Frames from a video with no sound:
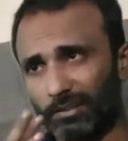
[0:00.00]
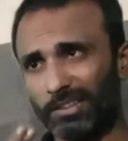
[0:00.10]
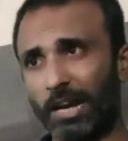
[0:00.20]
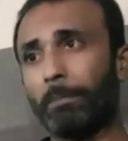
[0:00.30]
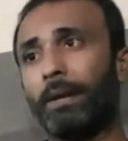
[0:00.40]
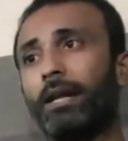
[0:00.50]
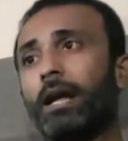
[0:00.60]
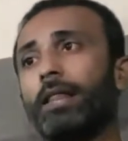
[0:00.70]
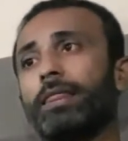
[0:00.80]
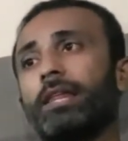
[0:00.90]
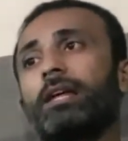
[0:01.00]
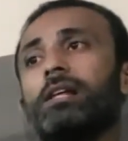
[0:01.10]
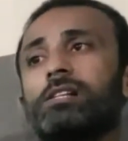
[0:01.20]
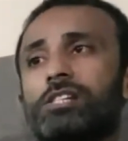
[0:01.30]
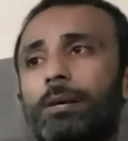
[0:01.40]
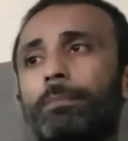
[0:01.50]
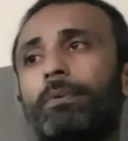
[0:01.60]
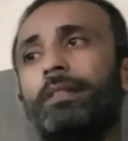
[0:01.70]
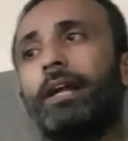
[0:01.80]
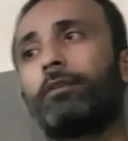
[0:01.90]
that means a single chip
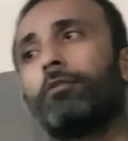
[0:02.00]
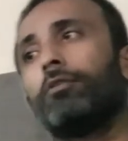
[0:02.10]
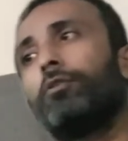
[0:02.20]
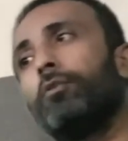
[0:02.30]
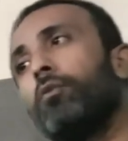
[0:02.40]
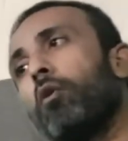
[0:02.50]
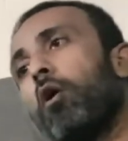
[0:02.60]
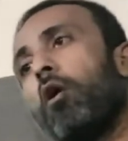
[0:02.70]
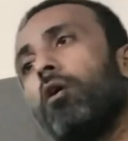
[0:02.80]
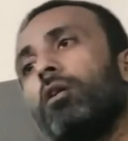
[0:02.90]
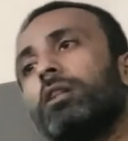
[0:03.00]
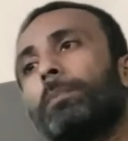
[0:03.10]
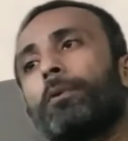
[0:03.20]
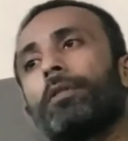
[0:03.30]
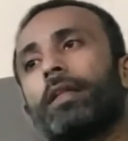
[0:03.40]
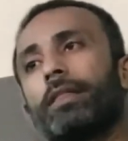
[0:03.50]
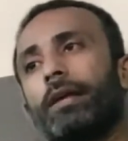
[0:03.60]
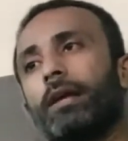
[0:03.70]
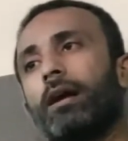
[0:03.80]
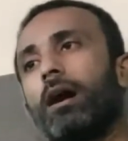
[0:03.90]
that could do all the
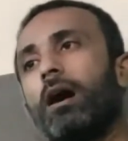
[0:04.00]
processing